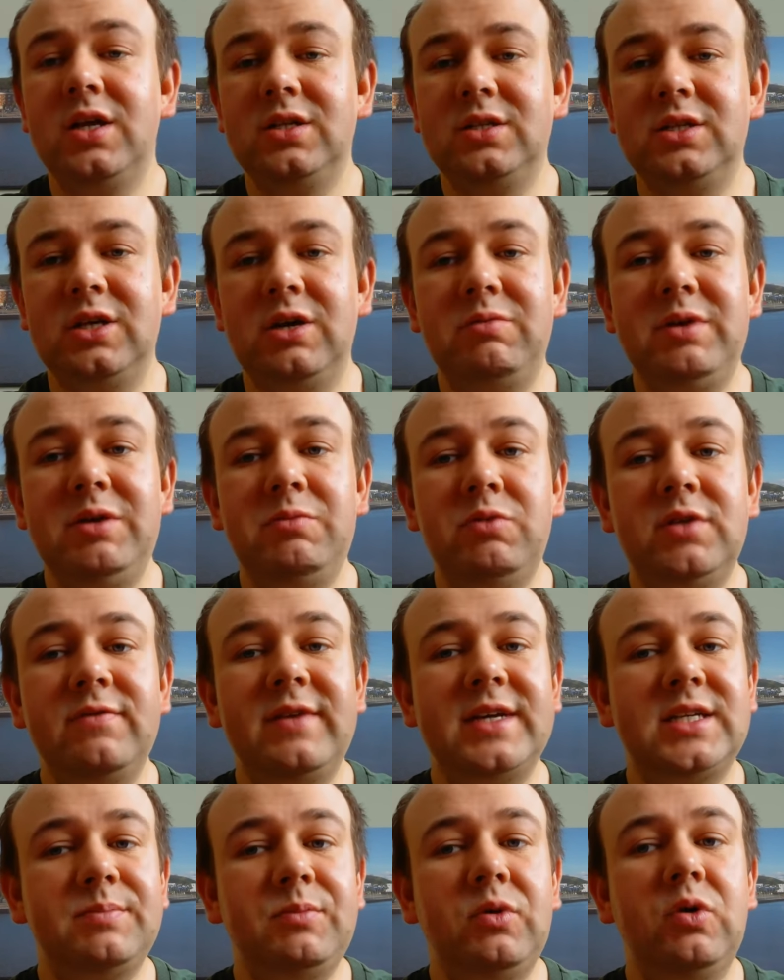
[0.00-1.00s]
so we would
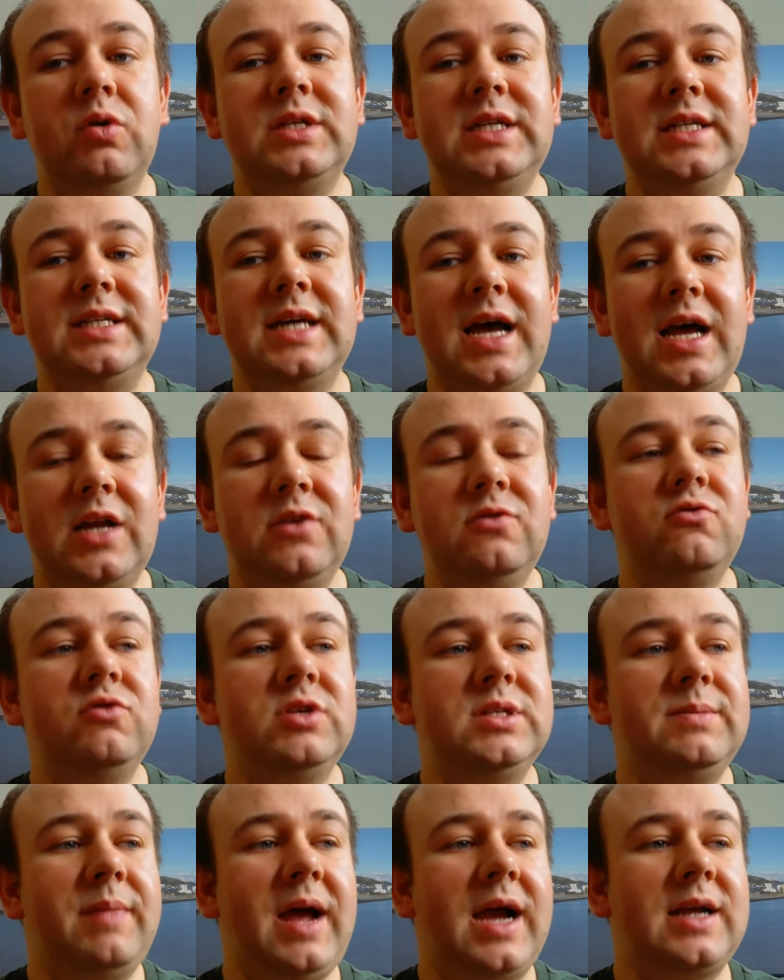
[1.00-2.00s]
have exported one
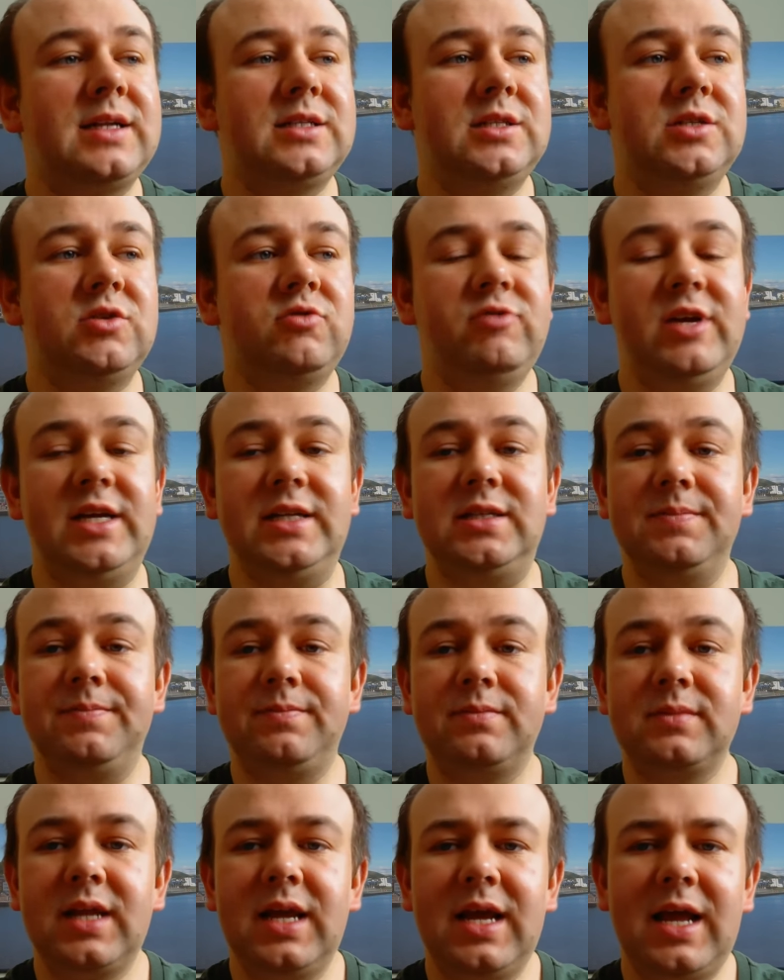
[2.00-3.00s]
hundred back to the grid.
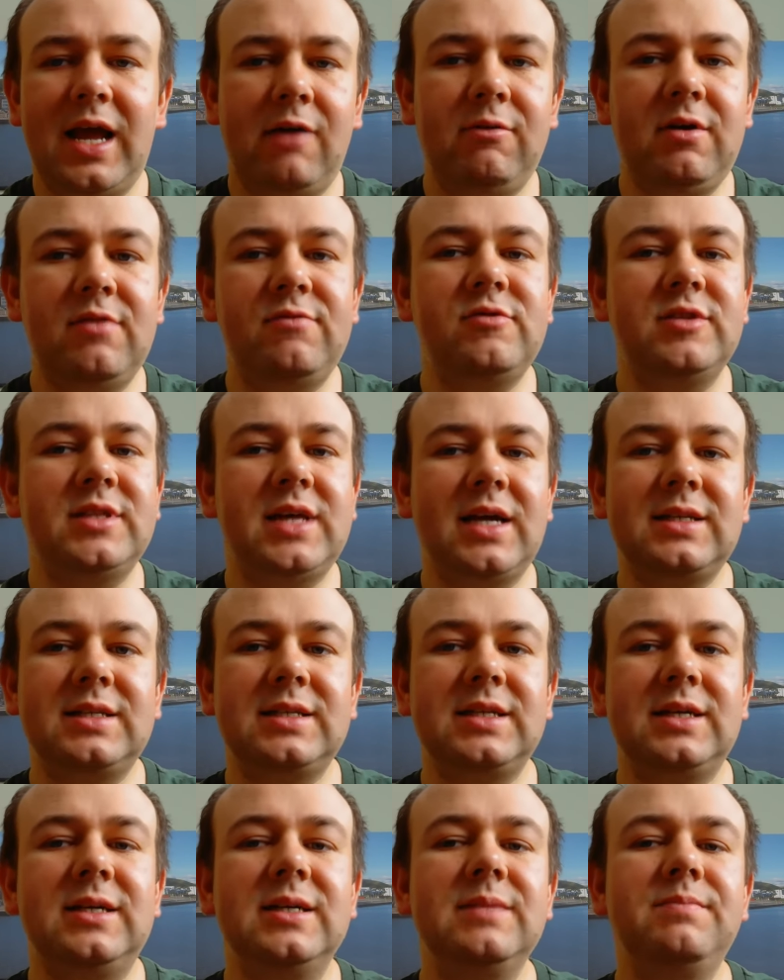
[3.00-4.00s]
However, at that
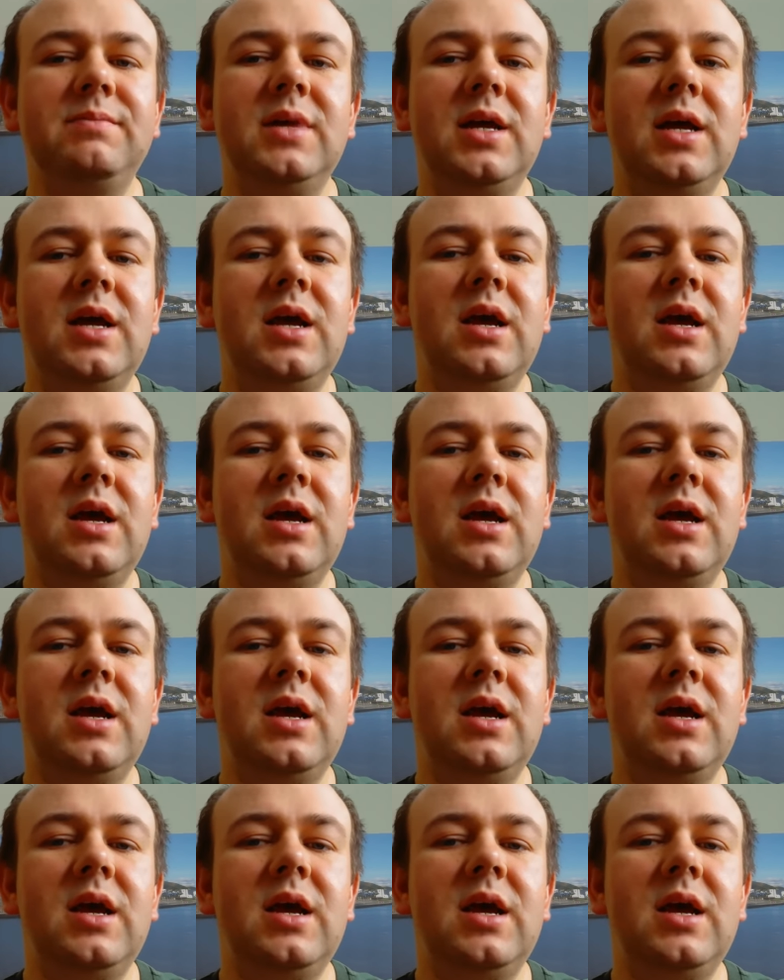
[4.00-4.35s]
time